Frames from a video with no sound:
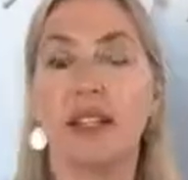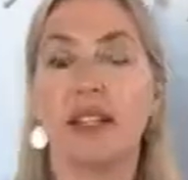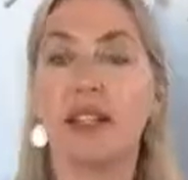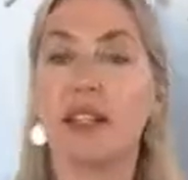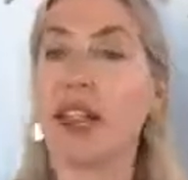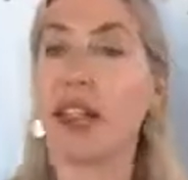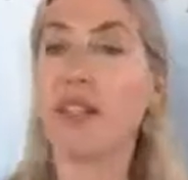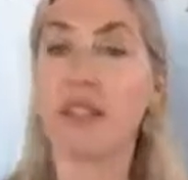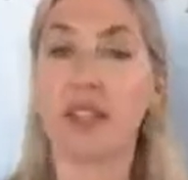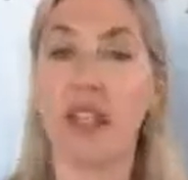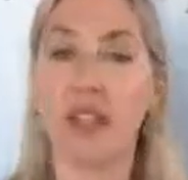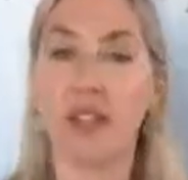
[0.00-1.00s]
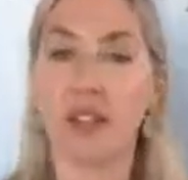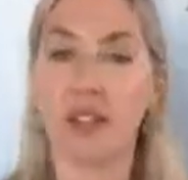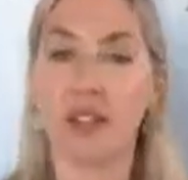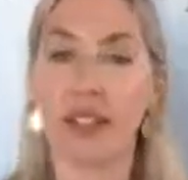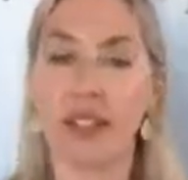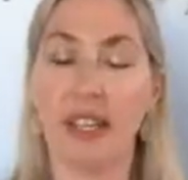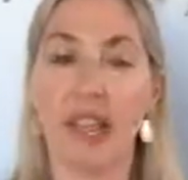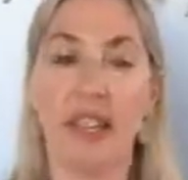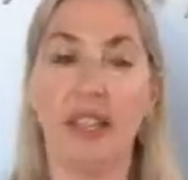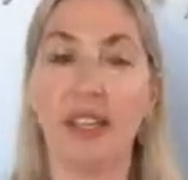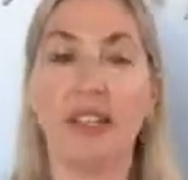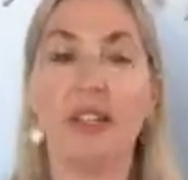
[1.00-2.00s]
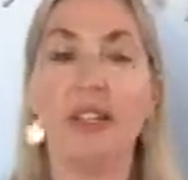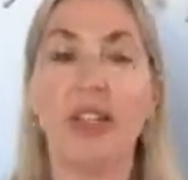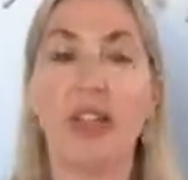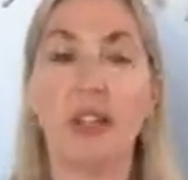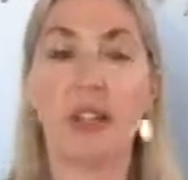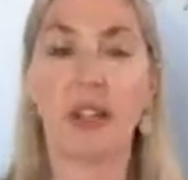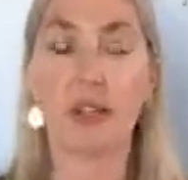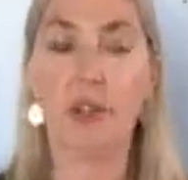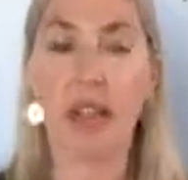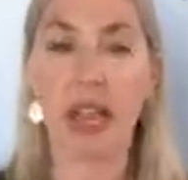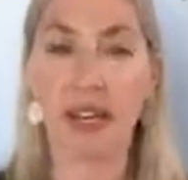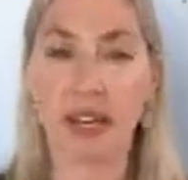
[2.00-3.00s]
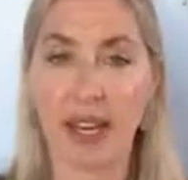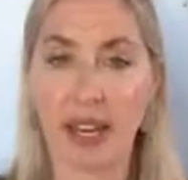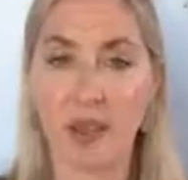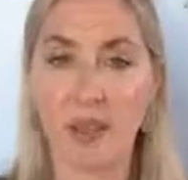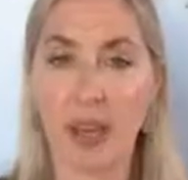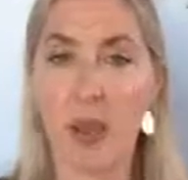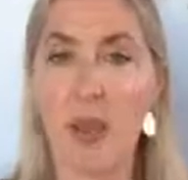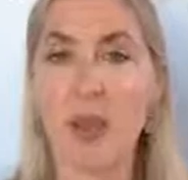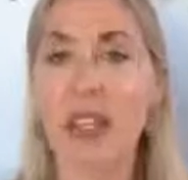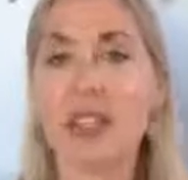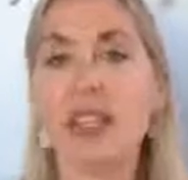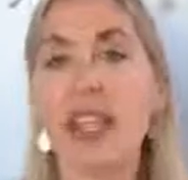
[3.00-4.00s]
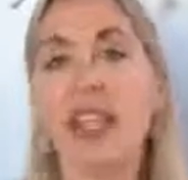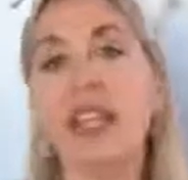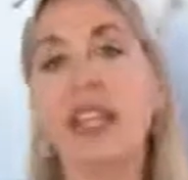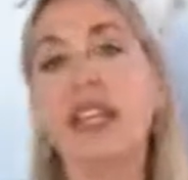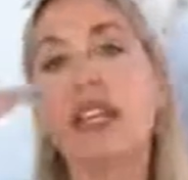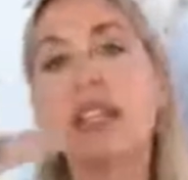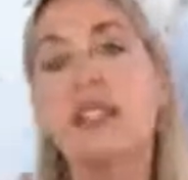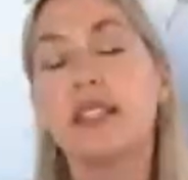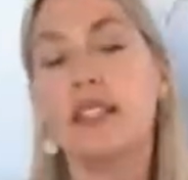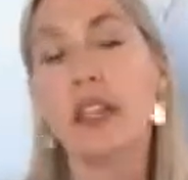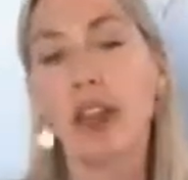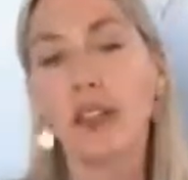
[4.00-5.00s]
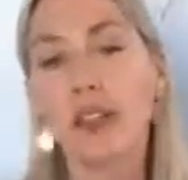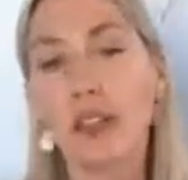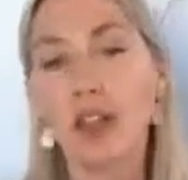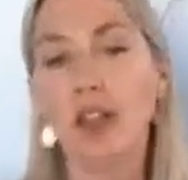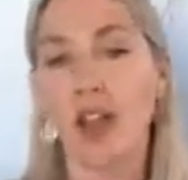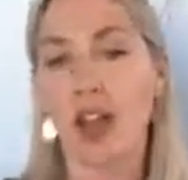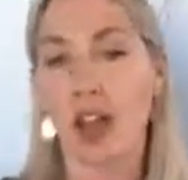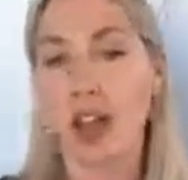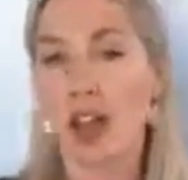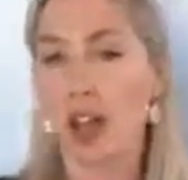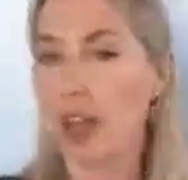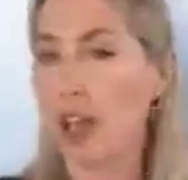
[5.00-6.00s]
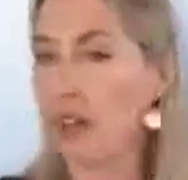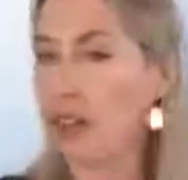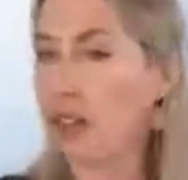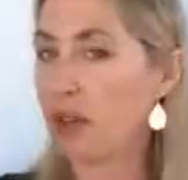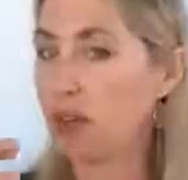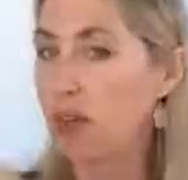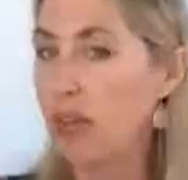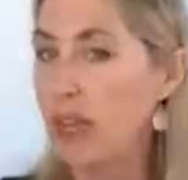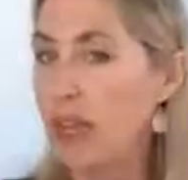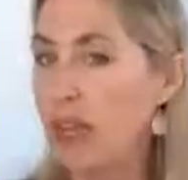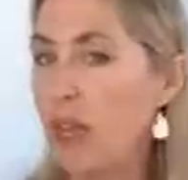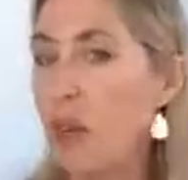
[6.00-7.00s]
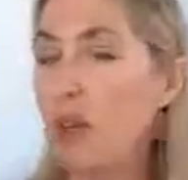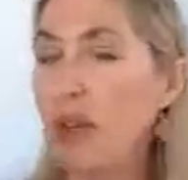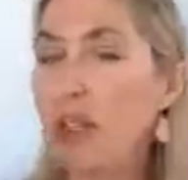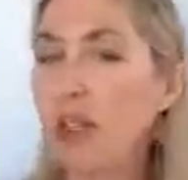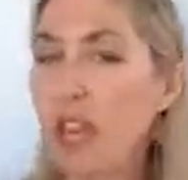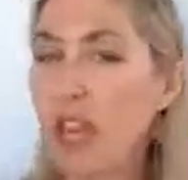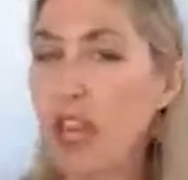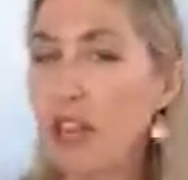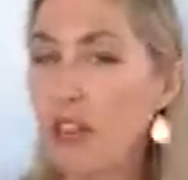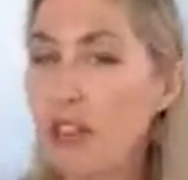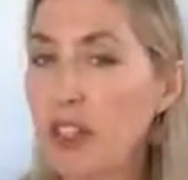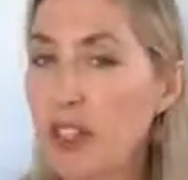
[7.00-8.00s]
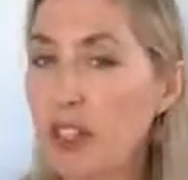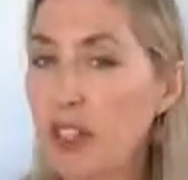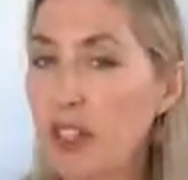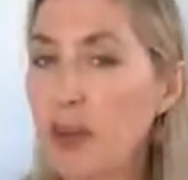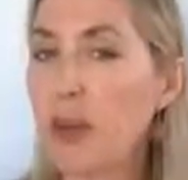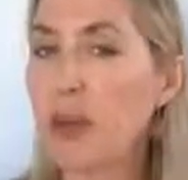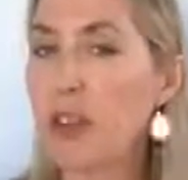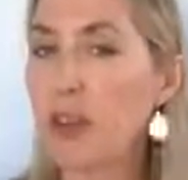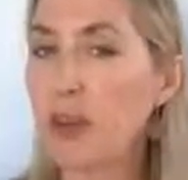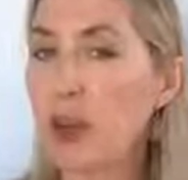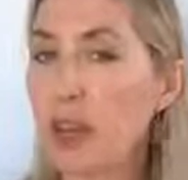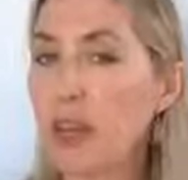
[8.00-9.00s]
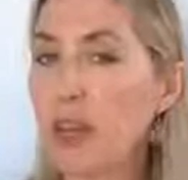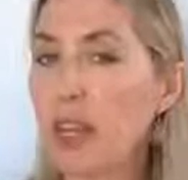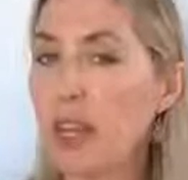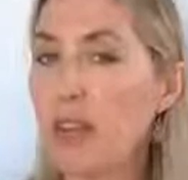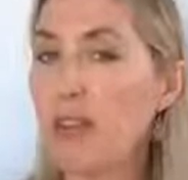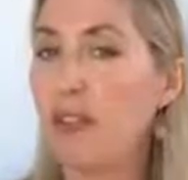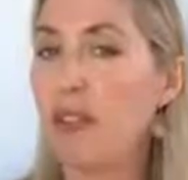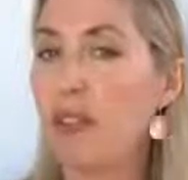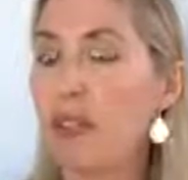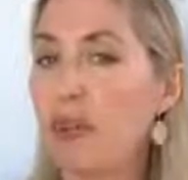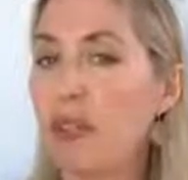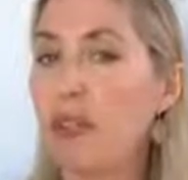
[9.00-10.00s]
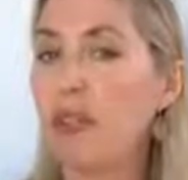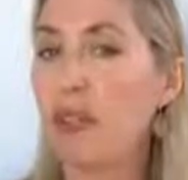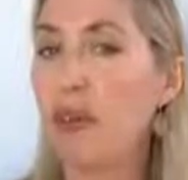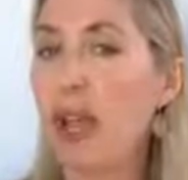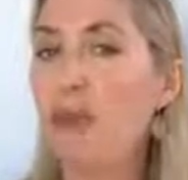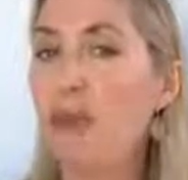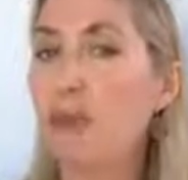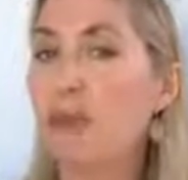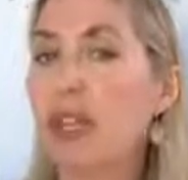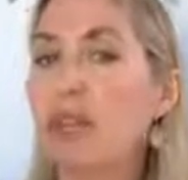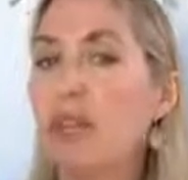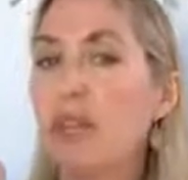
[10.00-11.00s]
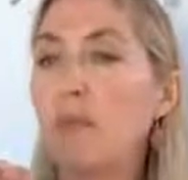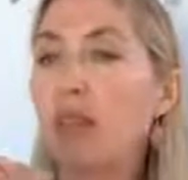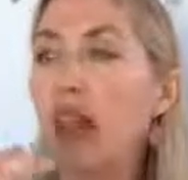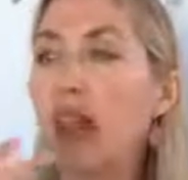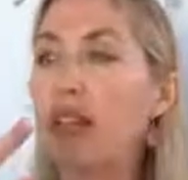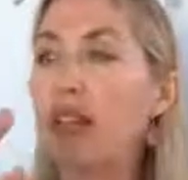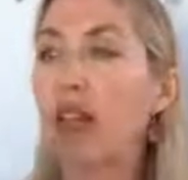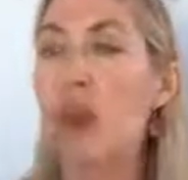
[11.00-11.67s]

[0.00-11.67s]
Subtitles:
life cycle and cycle of humanity, but it's that it itself is on constant repeat, which is challenging to us in a very specific way, because it implies that